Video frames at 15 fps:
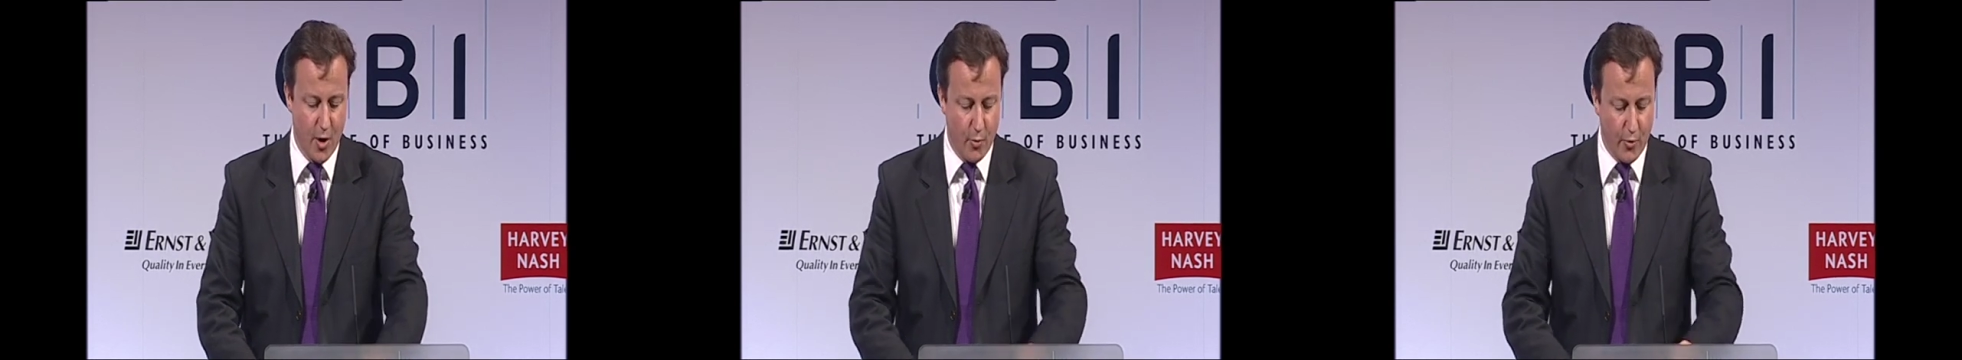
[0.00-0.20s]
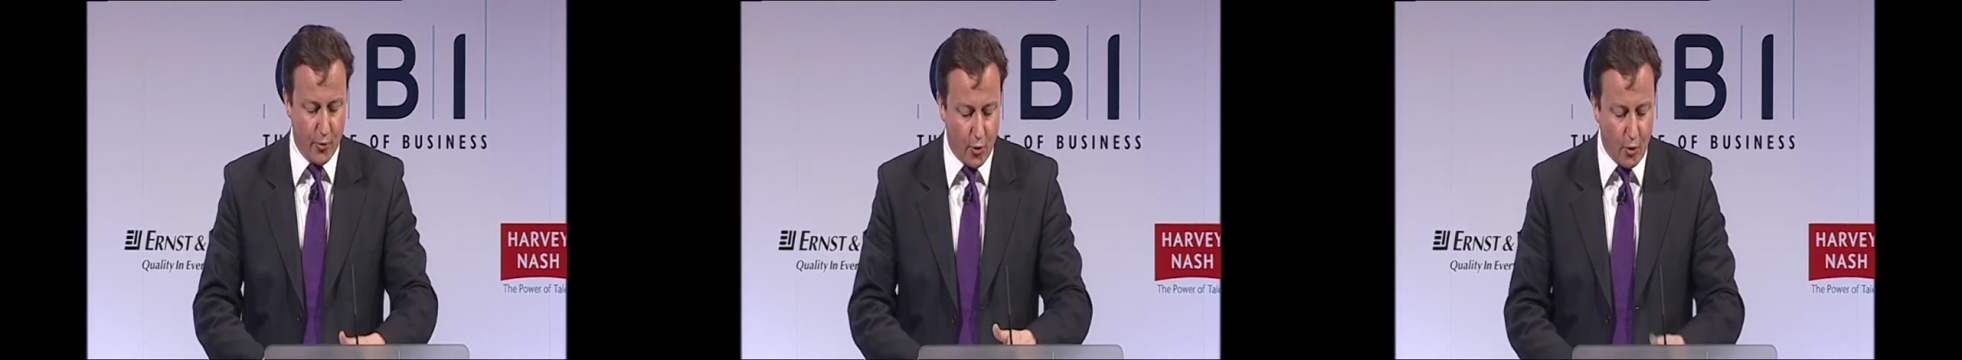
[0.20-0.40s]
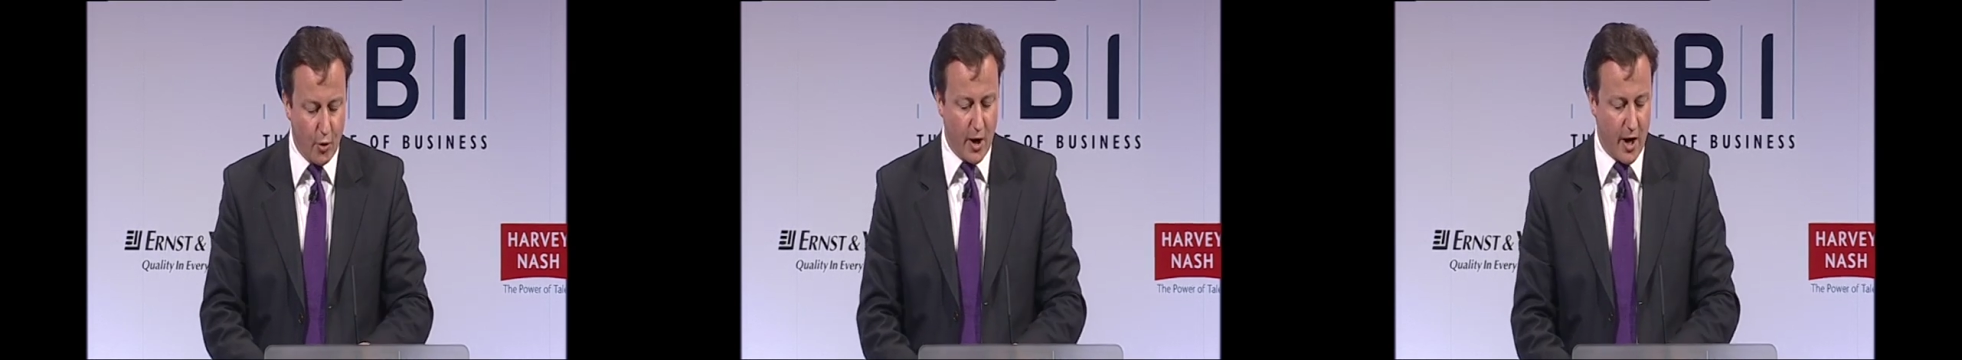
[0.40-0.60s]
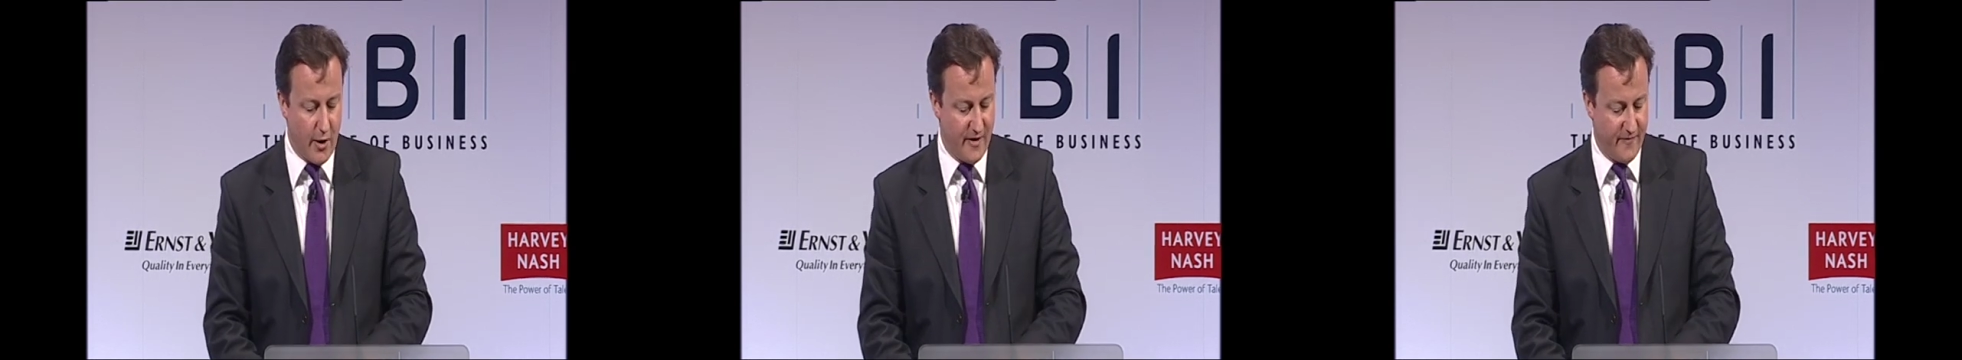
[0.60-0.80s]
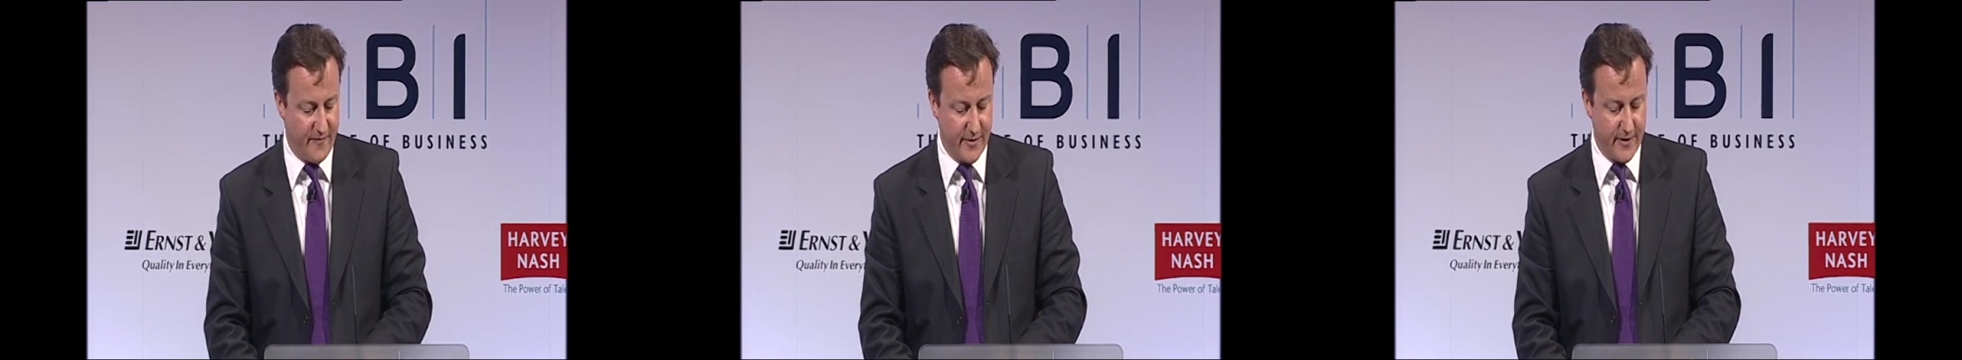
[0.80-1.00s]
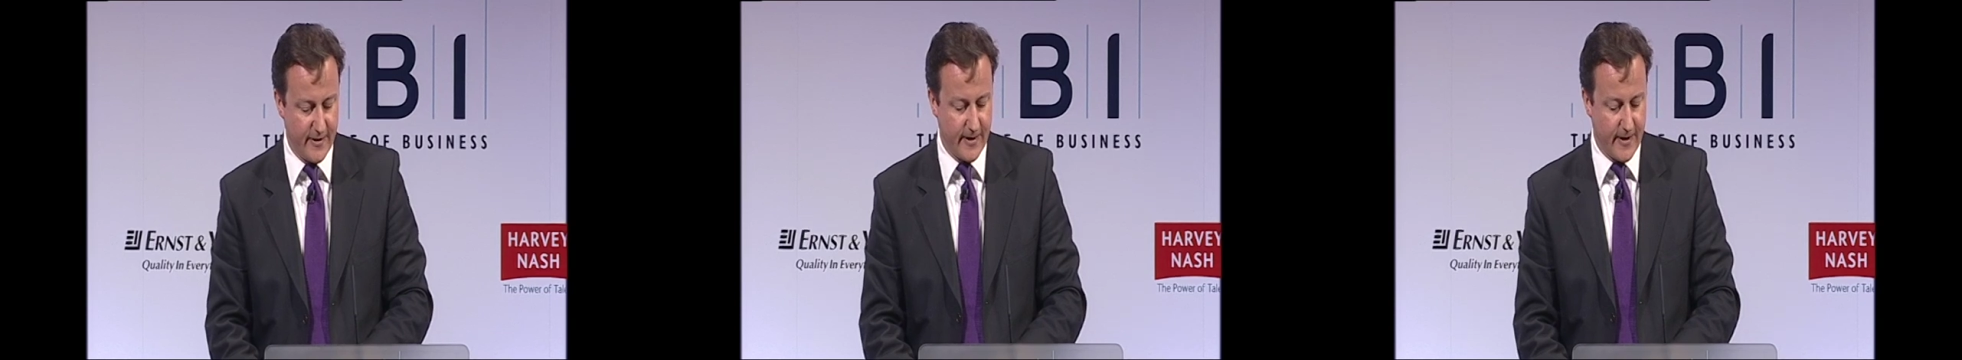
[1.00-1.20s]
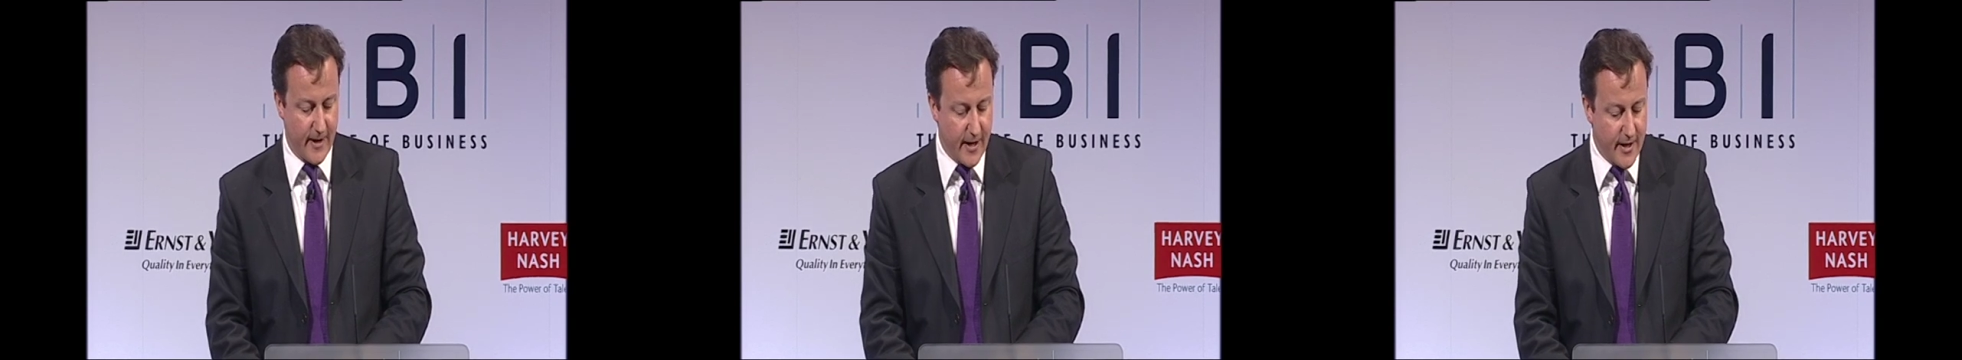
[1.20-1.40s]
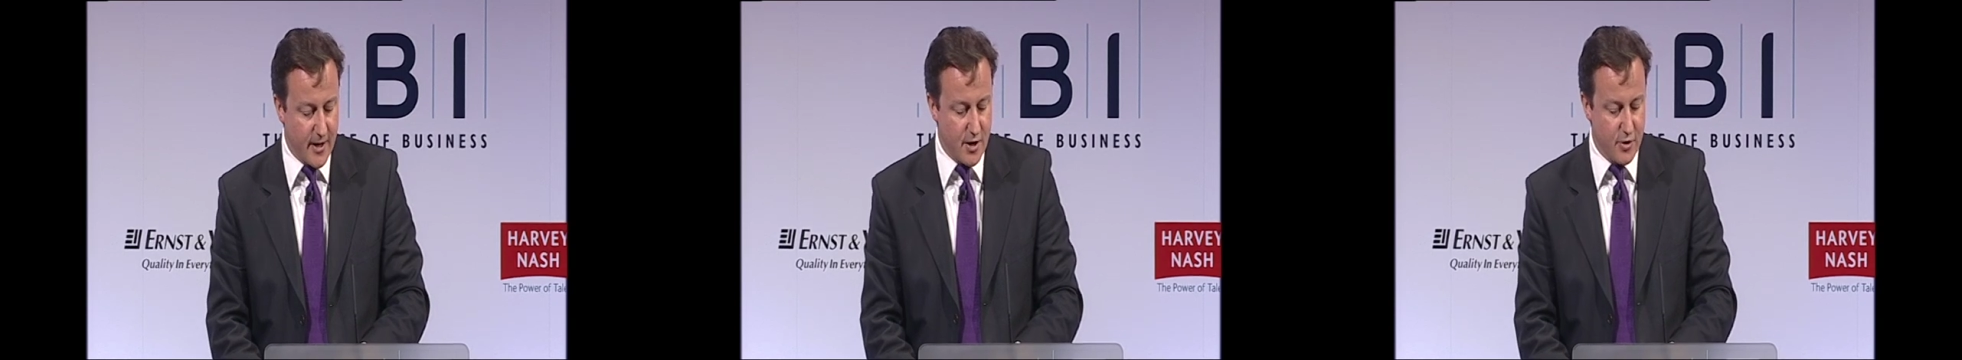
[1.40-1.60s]
With all our effort,
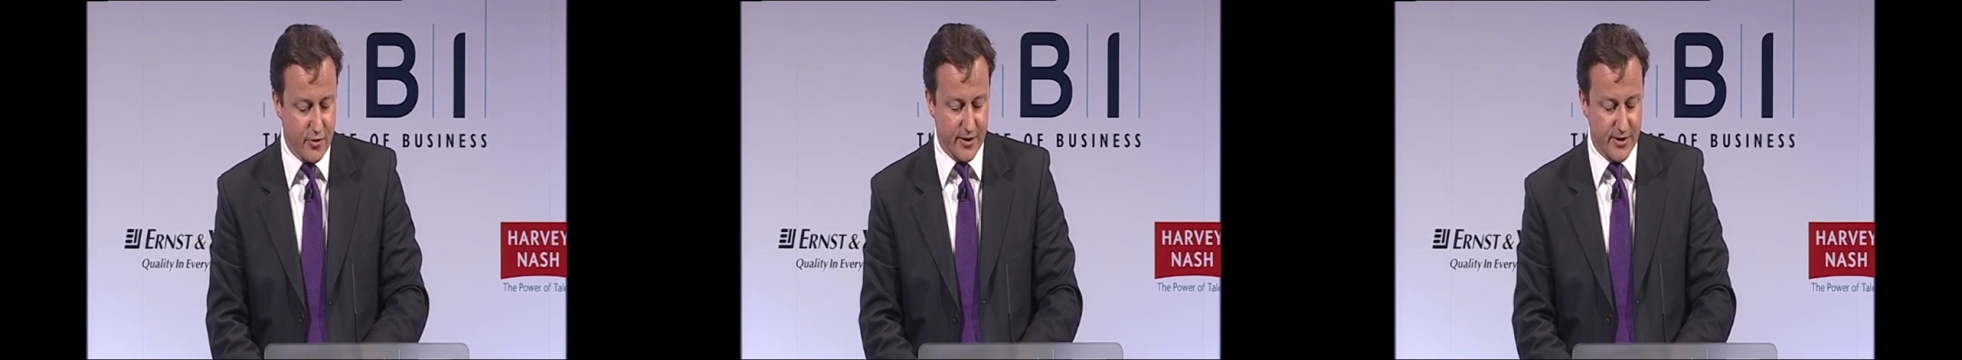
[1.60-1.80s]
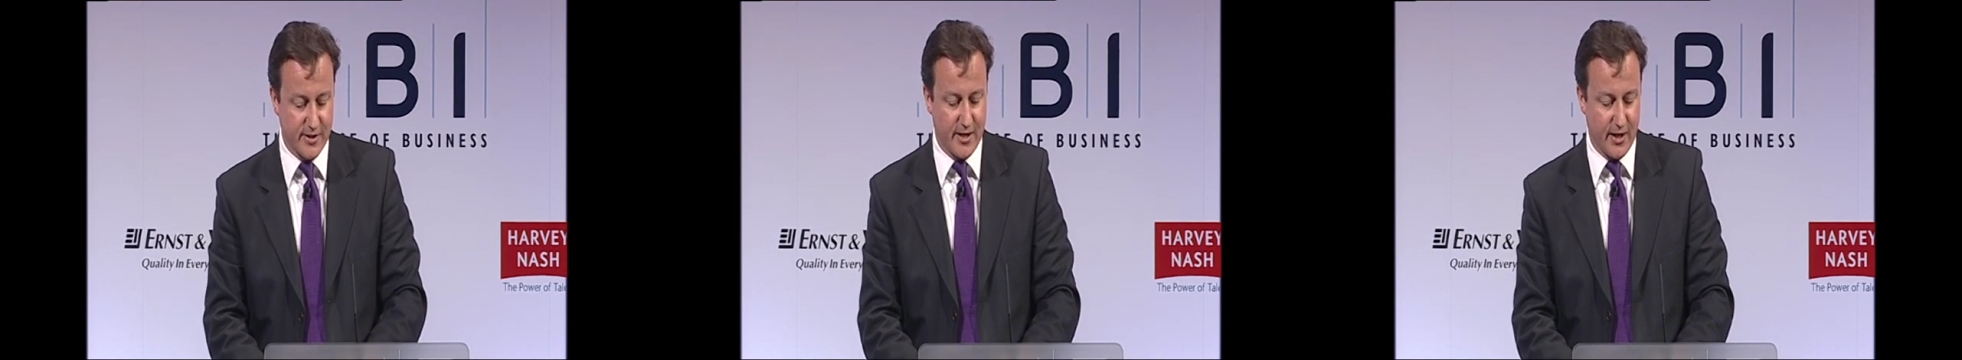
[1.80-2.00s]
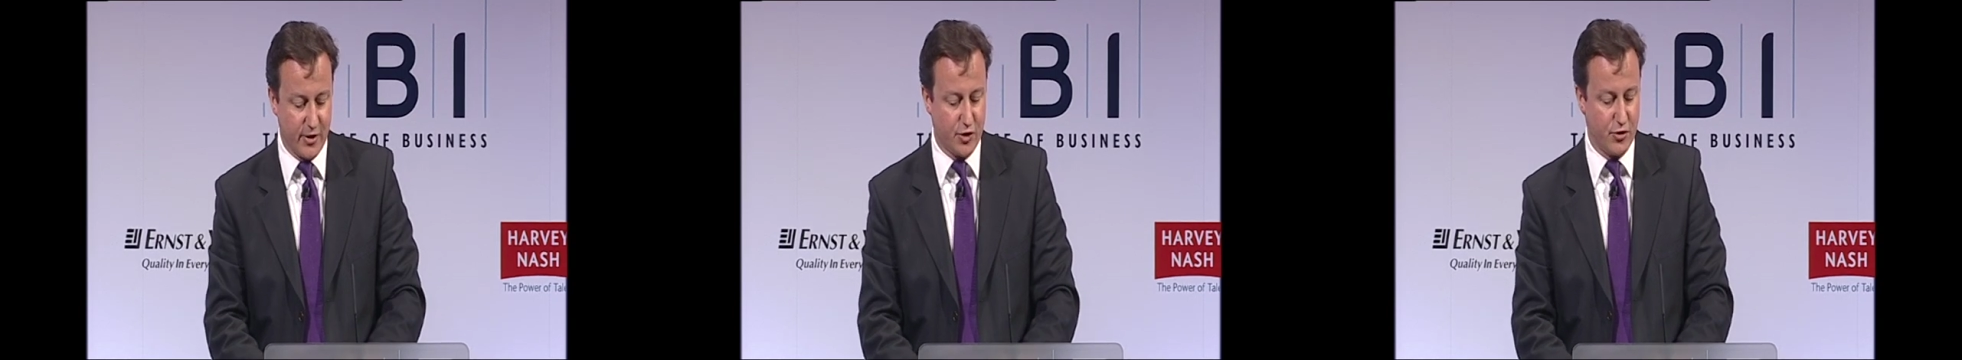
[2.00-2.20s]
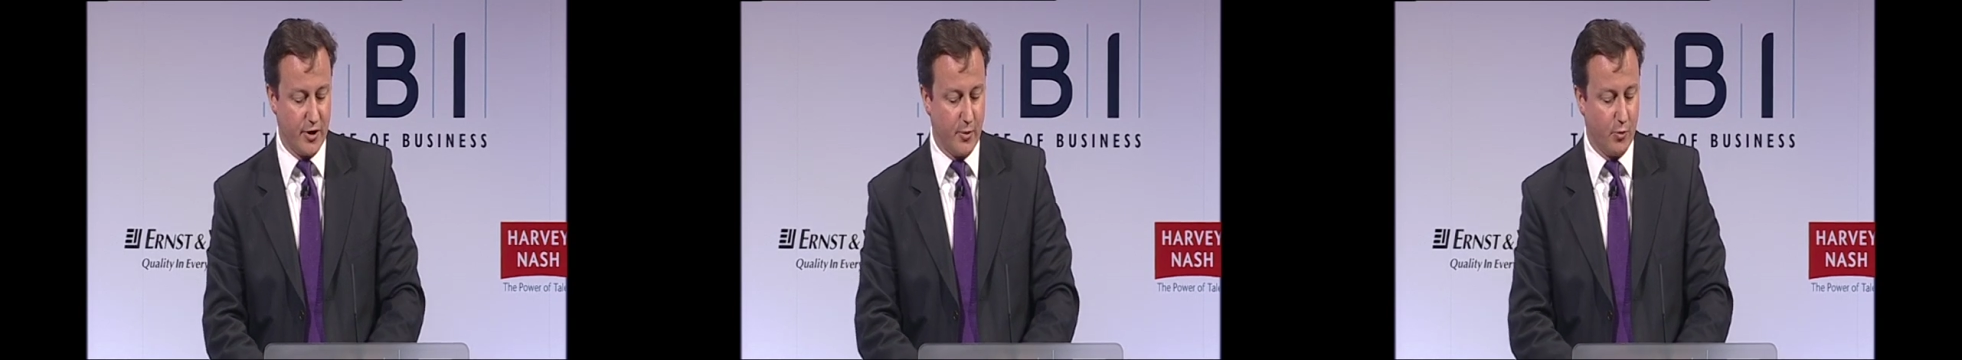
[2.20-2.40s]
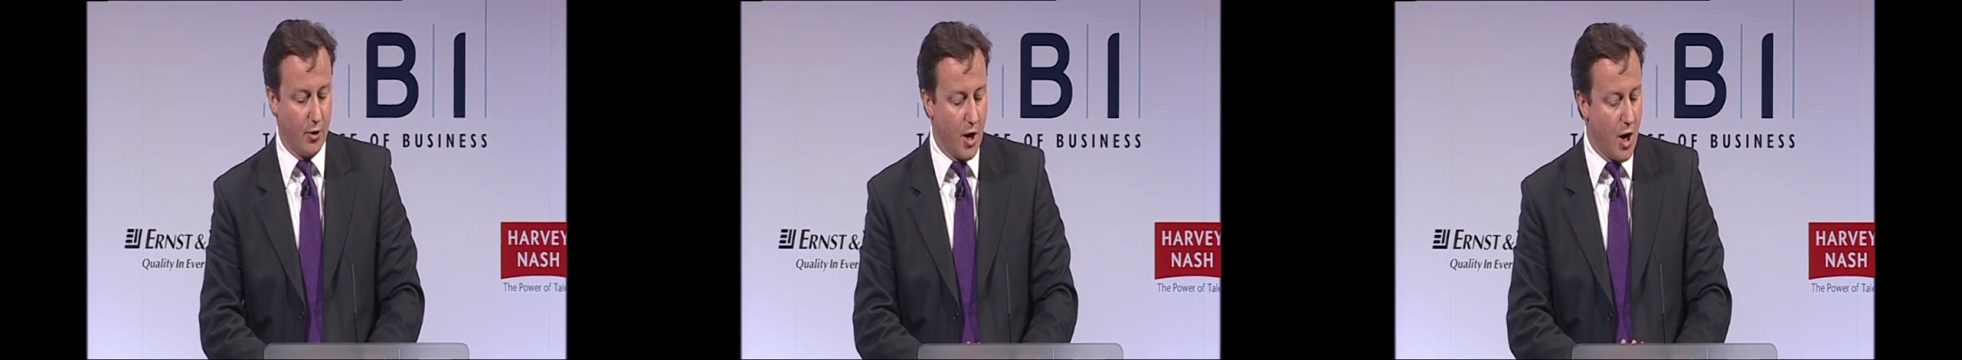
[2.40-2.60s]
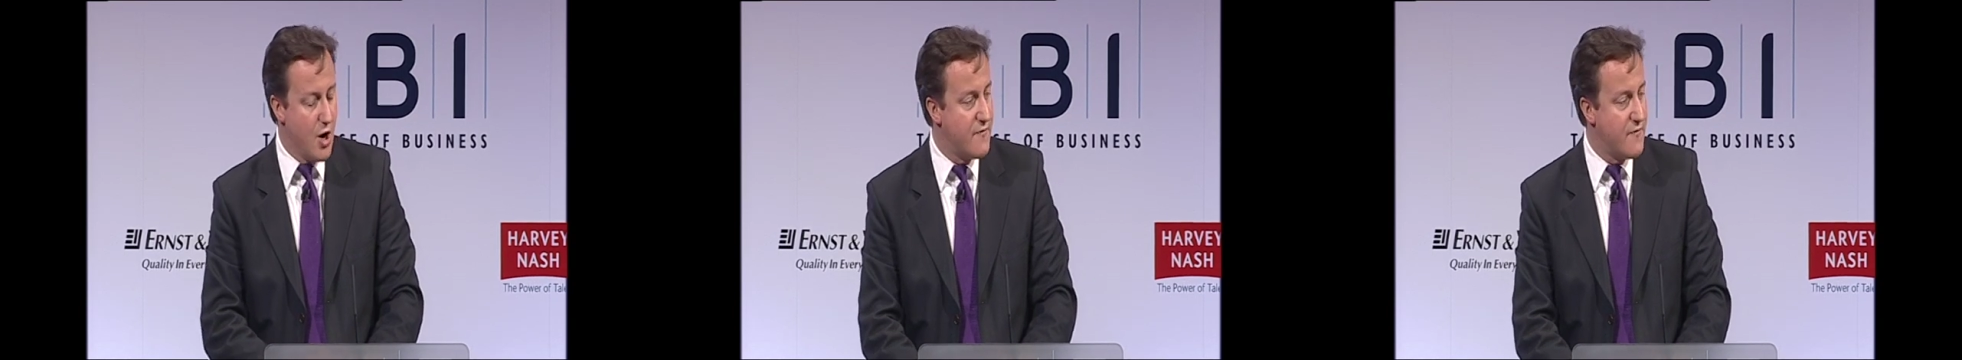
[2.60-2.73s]
I know this country will